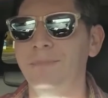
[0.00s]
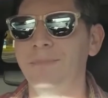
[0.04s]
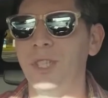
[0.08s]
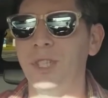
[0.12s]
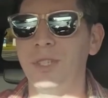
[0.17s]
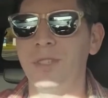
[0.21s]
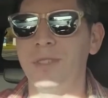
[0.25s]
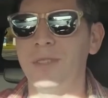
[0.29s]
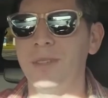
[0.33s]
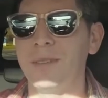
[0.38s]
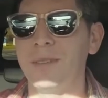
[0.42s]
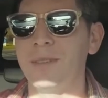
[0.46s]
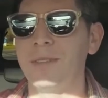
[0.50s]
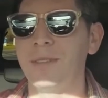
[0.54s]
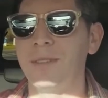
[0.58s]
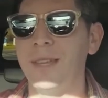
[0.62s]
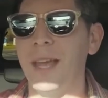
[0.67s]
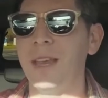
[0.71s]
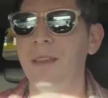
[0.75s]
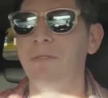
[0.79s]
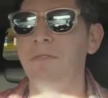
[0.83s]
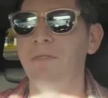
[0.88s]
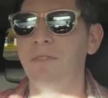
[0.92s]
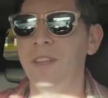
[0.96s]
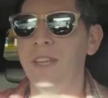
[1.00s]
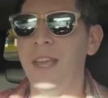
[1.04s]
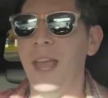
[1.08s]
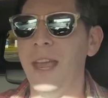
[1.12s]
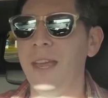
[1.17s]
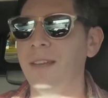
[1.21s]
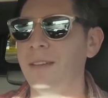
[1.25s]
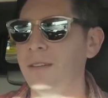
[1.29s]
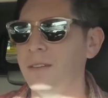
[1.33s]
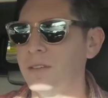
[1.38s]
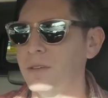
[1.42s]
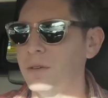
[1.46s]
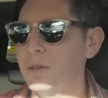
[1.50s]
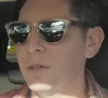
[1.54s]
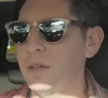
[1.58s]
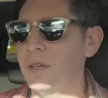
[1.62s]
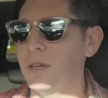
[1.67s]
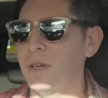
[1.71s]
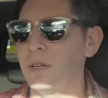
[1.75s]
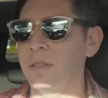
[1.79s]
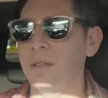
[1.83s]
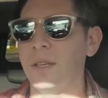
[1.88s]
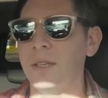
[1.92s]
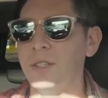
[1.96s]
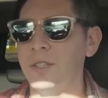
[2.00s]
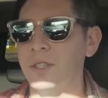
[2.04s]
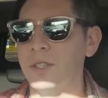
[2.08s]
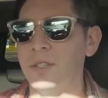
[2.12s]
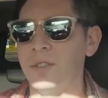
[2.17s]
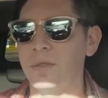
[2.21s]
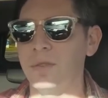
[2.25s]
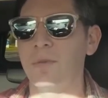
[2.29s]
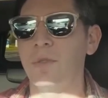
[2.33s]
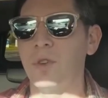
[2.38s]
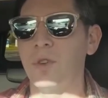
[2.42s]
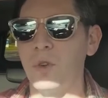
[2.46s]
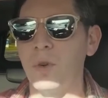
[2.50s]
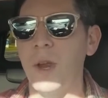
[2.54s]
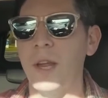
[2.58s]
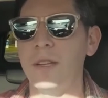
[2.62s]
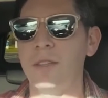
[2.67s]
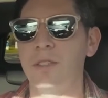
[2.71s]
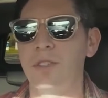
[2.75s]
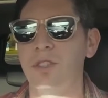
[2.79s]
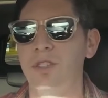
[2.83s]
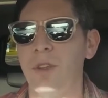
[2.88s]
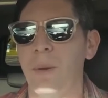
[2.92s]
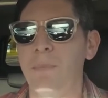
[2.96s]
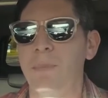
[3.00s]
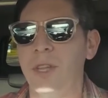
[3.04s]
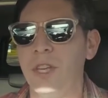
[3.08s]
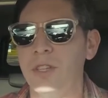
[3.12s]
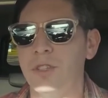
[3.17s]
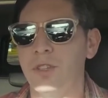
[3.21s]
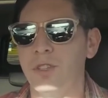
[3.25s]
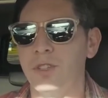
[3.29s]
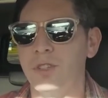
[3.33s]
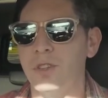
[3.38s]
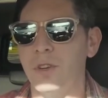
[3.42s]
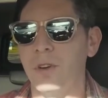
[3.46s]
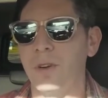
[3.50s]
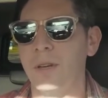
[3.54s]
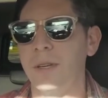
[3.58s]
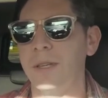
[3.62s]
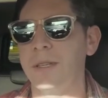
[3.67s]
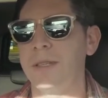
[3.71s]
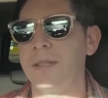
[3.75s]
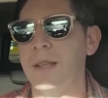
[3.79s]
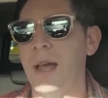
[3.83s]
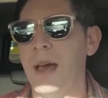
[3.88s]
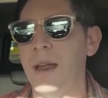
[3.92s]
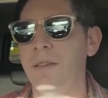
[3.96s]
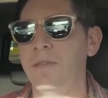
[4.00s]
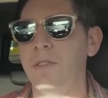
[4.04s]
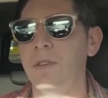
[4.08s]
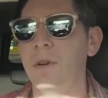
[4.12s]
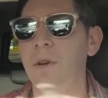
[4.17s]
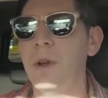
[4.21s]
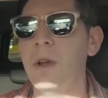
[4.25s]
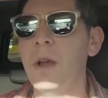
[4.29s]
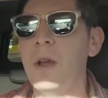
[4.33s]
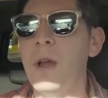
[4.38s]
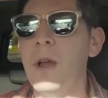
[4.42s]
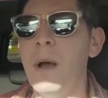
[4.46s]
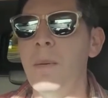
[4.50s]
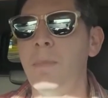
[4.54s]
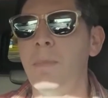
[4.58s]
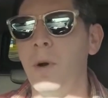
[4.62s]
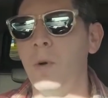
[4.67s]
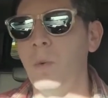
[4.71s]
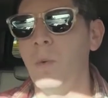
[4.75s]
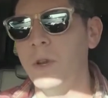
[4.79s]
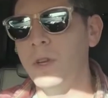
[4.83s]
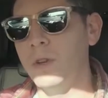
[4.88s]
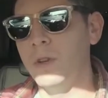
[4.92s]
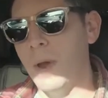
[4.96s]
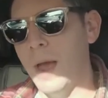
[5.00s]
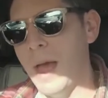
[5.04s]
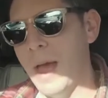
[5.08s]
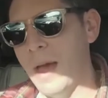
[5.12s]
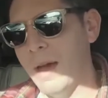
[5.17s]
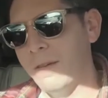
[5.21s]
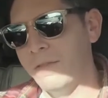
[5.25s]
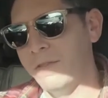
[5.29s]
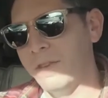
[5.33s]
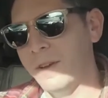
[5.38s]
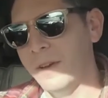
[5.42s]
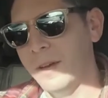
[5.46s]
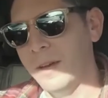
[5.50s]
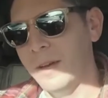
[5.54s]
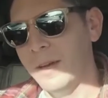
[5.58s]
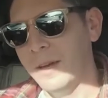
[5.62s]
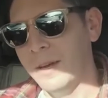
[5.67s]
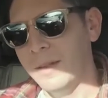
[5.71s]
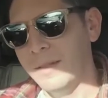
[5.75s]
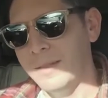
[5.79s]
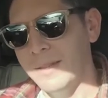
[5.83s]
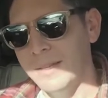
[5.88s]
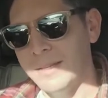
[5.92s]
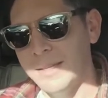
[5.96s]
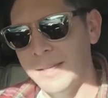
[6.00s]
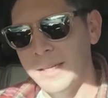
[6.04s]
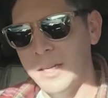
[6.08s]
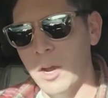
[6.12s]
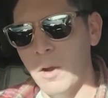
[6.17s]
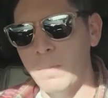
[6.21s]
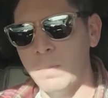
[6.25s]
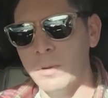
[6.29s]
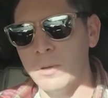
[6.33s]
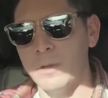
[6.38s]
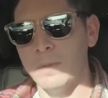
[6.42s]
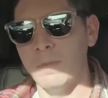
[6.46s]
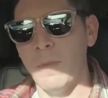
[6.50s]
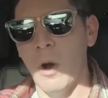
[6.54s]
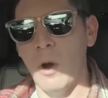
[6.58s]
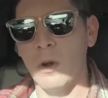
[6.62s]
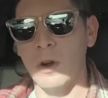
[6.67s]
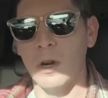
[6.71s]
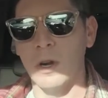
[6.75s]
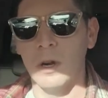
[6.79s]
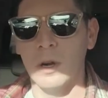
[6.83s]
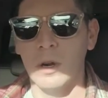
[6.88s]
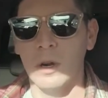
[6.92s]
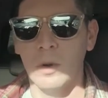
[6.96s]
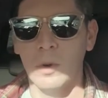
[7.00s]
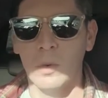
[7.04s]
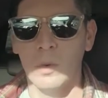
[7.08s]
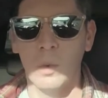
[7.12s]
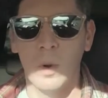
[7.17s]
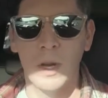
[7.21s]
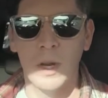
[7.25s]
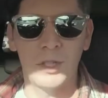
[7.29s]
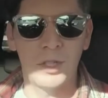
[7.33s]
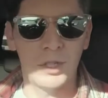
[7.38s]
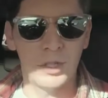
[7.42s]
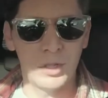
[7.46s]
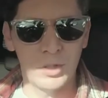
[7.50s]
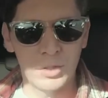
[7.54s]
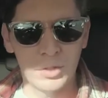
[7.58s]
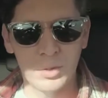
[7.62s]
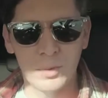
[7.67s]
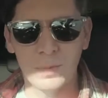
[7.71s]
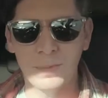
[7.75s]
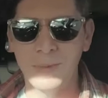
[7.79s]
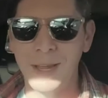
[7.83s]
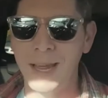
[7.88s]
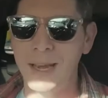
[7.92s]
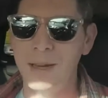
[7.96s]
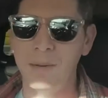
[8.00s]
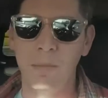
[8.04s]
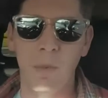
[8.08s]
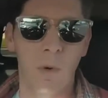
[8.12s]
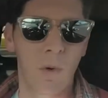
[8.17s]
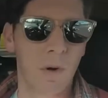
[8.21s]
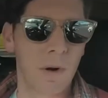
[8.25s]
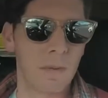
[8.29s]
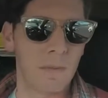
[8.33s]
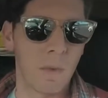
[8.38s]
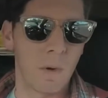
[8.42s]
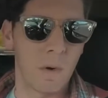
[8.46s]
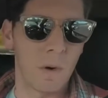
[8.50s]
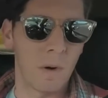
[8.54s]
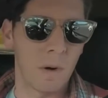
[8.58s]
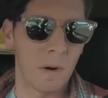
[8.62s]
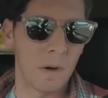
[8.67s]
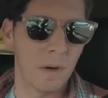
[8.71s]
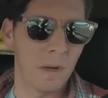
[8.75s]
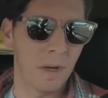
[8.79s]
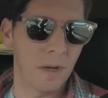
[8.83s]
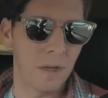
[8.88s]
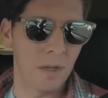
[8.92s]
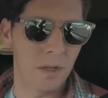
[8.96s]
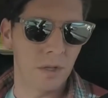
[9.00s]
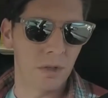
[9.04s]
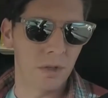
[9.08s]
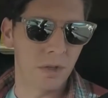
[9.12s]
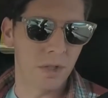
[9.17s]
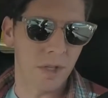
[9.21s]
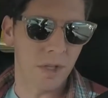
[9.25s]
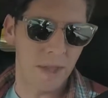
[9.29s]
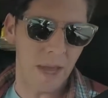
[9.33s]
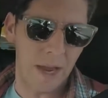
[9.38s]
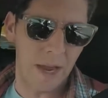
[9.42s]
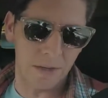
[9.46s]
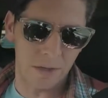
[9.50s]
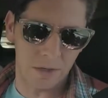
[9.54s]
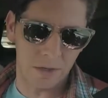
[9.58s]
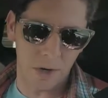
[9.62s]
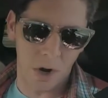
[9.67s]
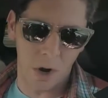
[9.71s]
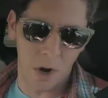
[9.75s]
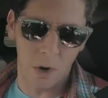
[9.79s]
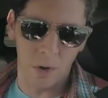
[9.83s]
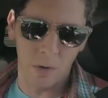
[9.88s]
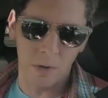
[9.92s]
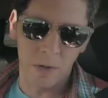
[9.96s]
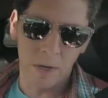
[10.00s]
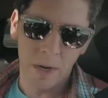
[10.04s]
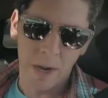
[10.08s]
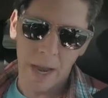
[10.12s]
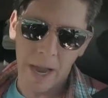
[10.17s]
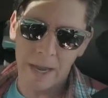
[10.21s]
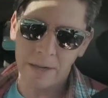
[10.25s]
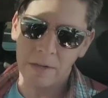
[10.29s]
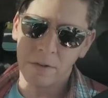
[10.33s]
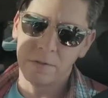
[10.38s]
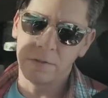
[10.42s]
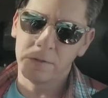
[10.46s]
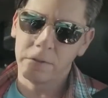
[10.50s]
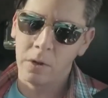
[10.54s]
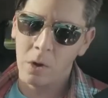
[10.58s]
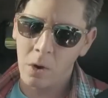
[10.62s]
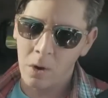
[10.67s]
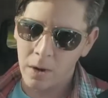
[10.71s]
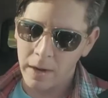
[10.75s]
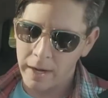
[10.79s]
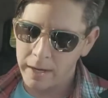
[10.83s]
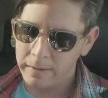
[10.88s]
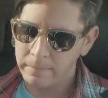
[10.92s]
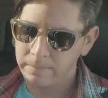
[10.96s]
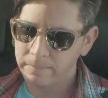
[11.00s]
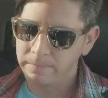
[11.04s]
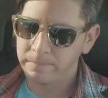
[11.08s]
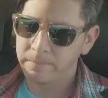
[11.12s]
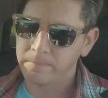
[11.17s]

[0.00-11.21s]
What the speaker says: just the saying V8, it just creates something stirring inside of you. But when you have this EcoBoost motor, which getting more and more used to that tone, and you floor it,